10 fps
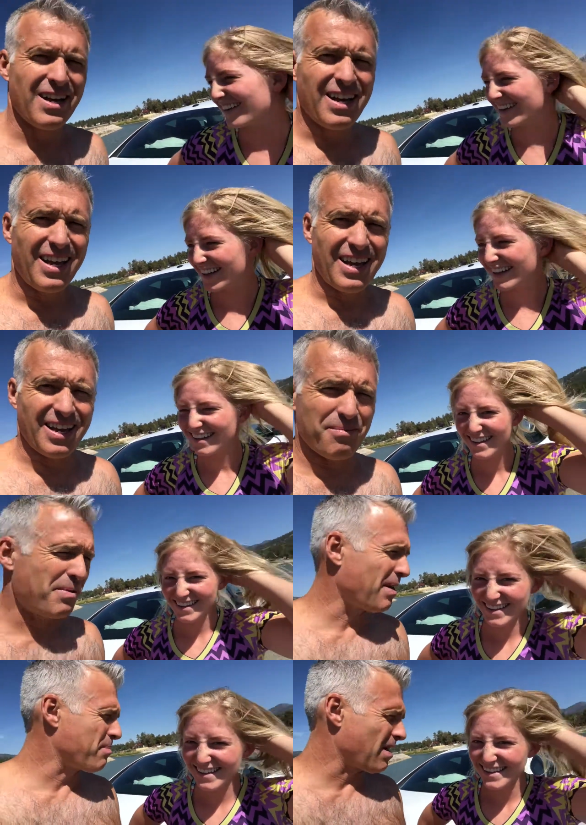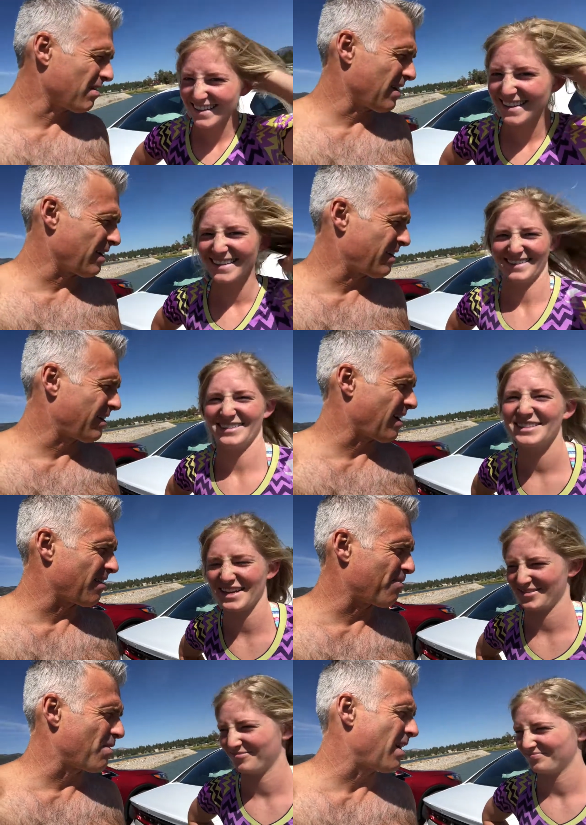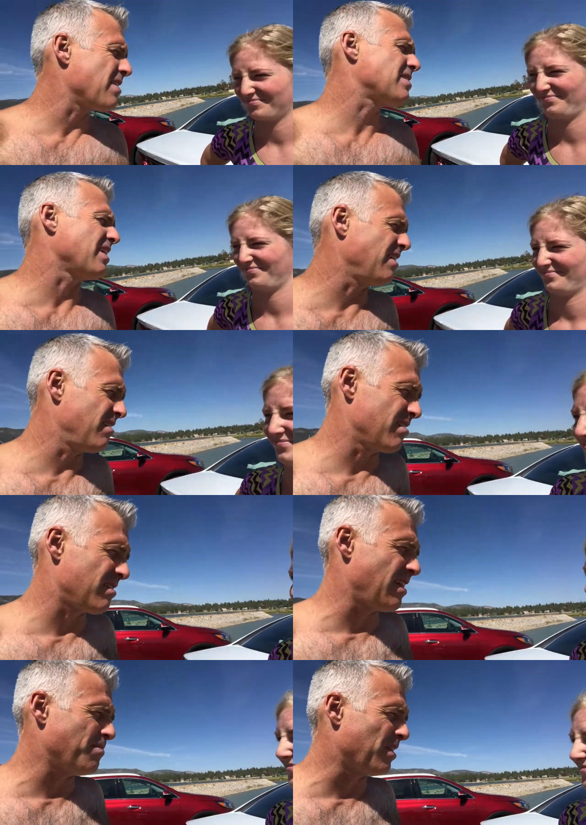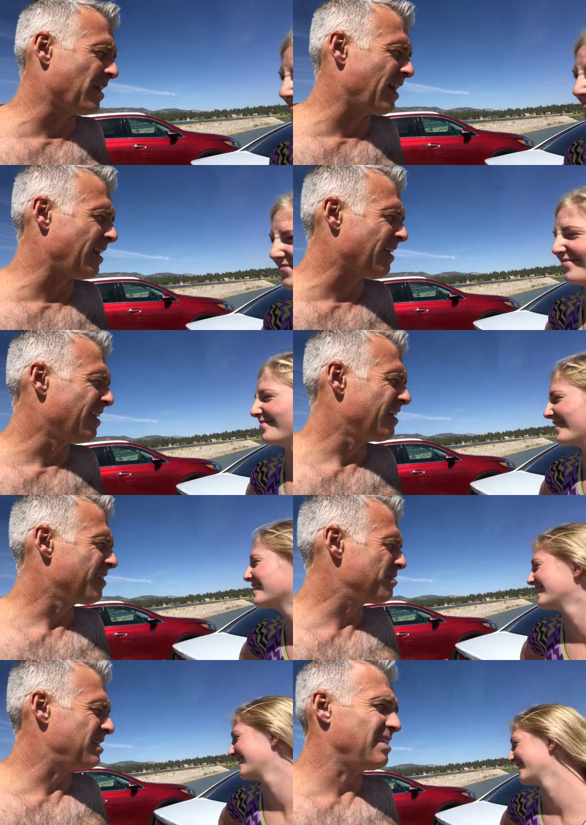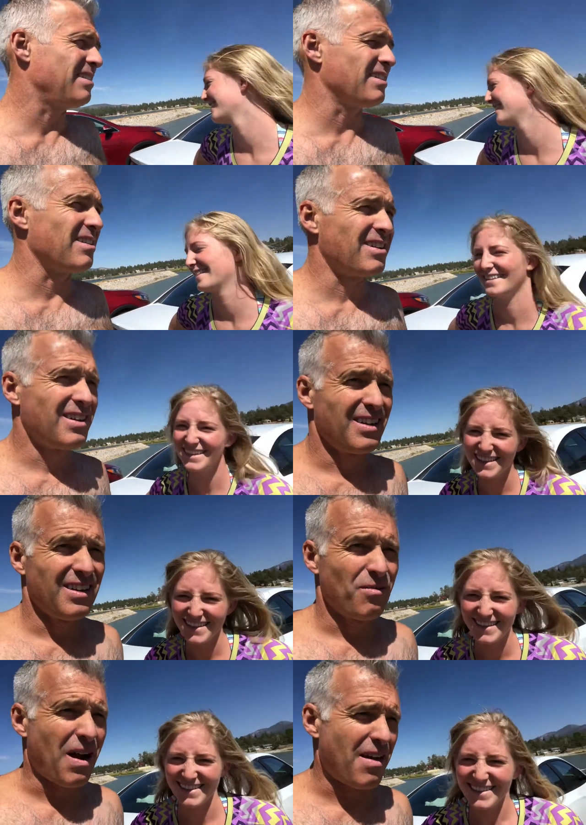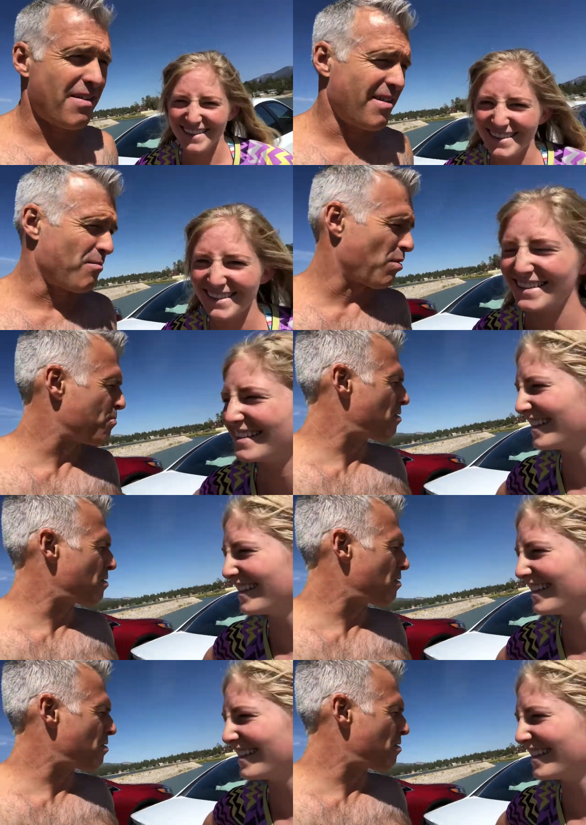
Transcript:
Speaker 1: oh. in Big Bear Lake, California. Yeah. I was thinking you just name the lake; it was easier, rather than we're